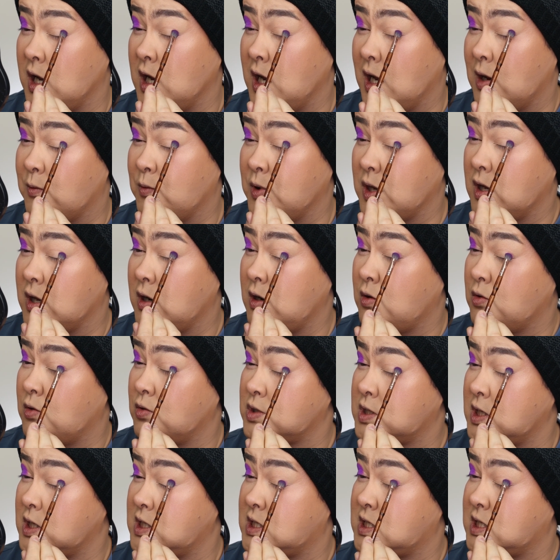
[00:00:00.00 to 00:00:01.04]
and we're going to
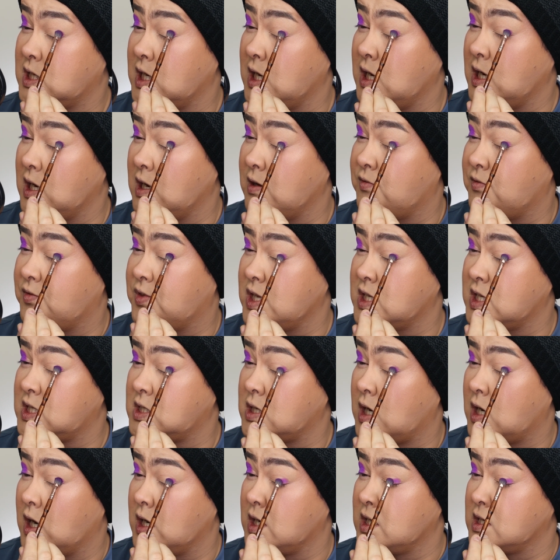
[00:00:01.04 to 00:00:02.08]
also see if this
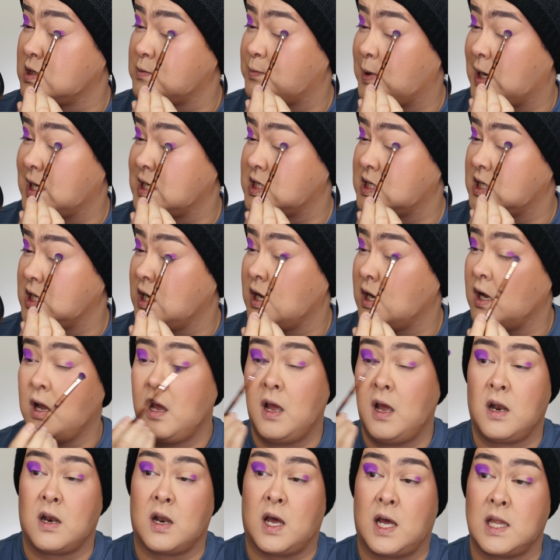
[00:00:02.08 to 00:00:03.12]
side is patchy
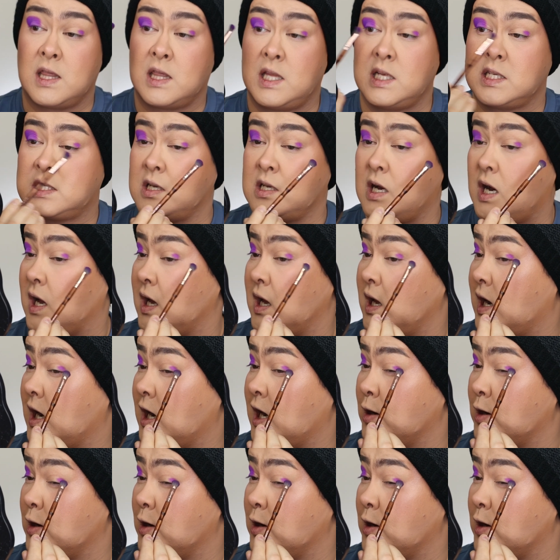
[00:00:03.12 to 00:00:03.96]
like this side